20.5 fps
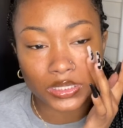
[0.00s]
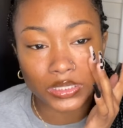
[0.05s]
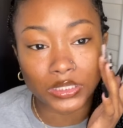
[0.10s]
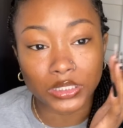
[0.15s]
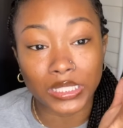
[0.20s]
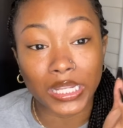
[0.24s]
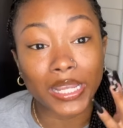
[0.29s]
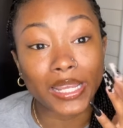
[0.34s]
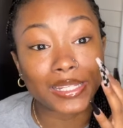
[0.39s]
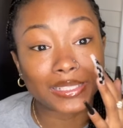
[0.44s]

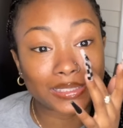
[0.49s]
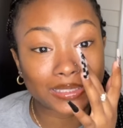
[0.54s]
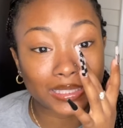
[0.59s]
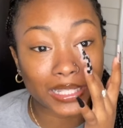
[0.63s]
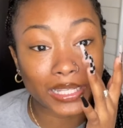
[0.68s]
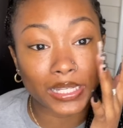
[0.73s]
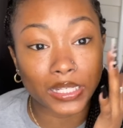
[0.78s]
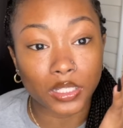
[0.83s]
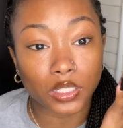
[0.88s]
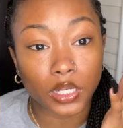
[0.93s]
dead
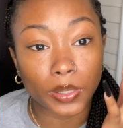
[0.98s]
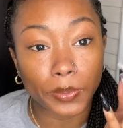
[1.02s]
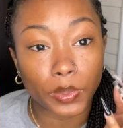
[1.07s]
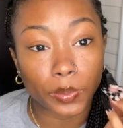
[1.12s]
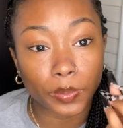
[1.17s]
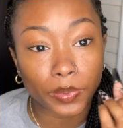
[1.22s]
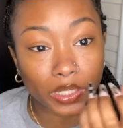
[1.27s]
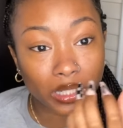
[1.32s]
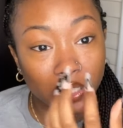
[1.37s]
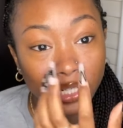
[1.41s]
skin to come
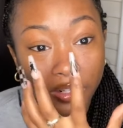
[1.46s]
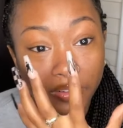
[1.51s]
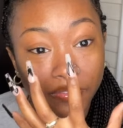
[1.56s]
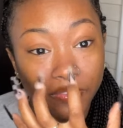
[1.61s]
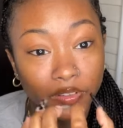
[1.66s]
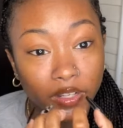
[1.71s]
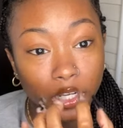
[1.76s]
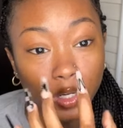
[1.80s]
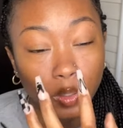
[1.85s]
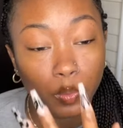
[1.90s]
up and it'll
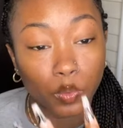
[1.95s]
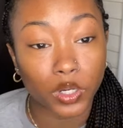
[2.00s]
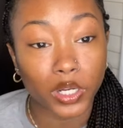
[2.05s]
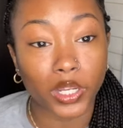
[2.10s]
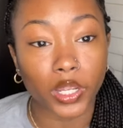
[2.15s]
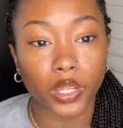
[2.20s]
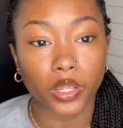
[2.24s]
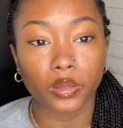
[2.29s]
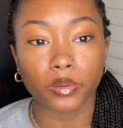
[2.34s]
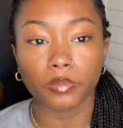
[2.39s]
flare
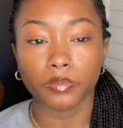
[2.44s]
red.